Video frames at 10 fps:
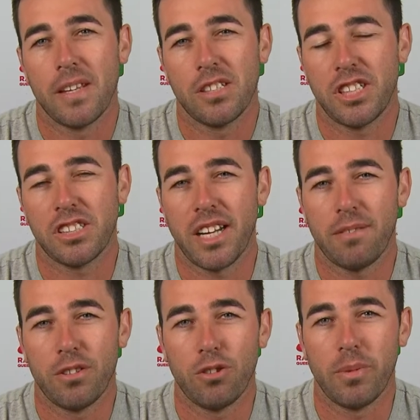she's going to
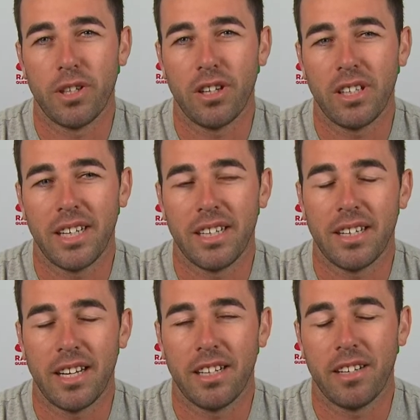have to do a bit early,
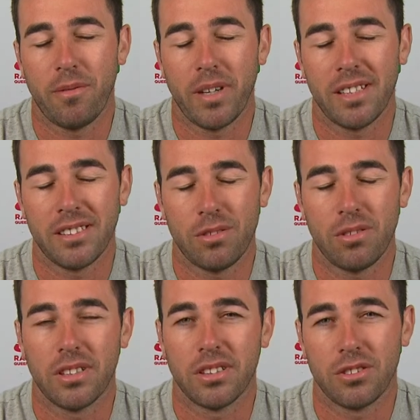and if we can sort
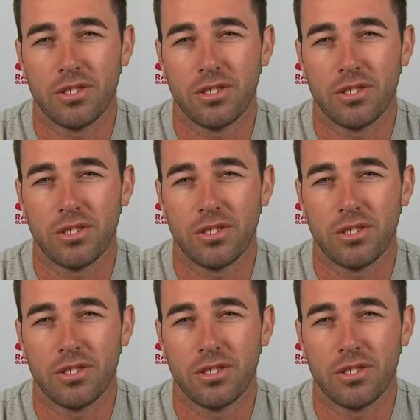of